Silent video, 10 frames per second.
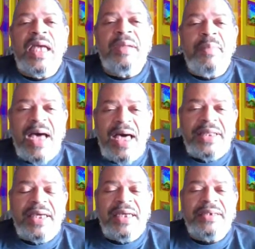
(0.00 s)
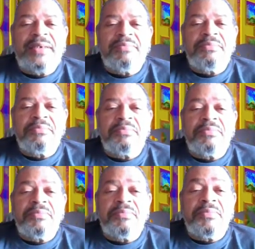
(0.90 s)
And by that,
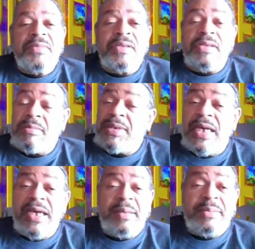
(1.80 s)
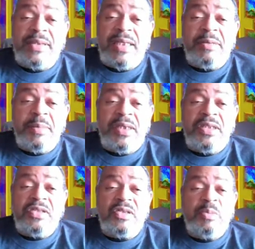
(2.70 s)
sometimes that
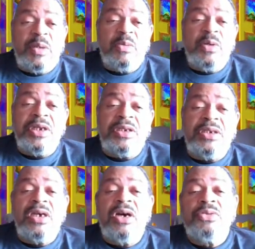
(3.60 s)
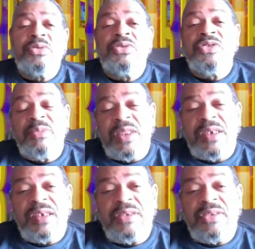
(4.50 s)
means be willing to go through some
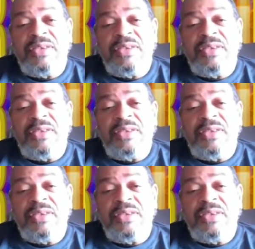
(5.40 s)
things.